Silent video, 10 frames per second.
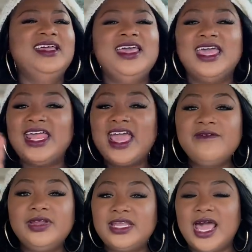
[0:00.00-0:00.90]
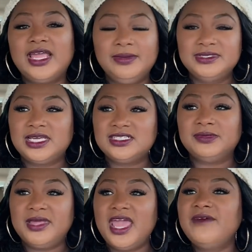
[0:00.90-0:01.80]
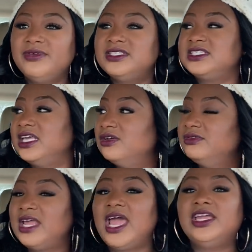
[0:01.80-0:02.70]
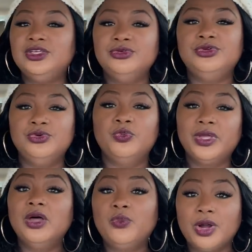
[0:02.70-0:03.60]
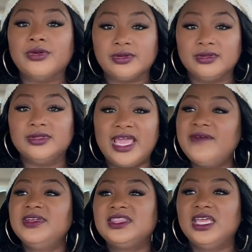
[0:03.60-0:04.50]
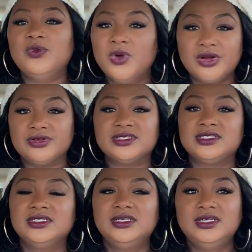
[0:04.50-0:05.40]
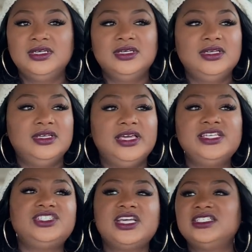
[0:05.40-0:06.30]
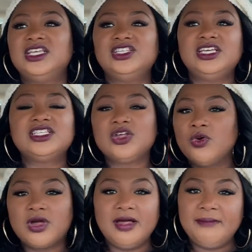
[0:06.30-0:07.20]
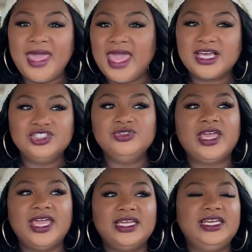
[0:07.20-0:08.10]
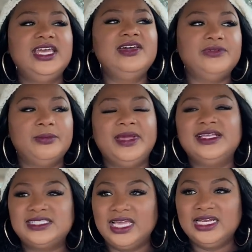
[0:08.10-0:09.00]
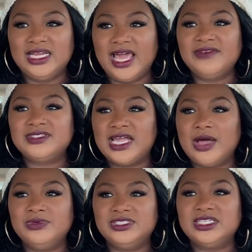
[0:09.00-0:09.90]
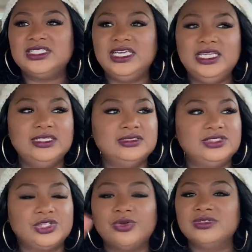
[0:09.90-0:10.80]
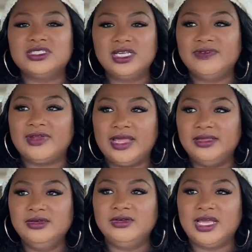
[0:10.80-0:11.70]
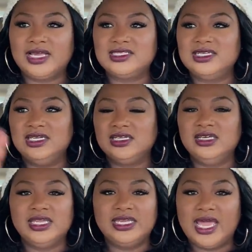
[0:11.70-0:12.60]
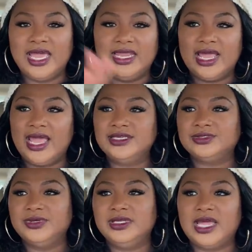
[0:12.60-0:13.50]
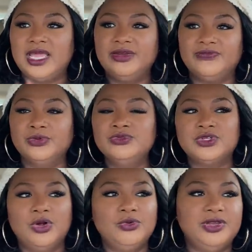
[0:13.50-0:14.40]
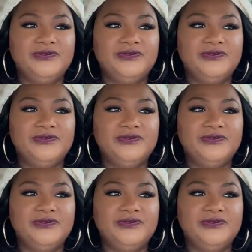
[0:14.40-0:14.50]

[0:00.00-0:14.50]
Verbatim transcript: And every diet, let me tell you something, every single diet you do will work. Everything works. It's just that it's going to come back, because you can't live or maintain a lifestyle with just eating certain stuff. Like, you know, like I said, the cookie diet, the ice cream diet, the fruits only,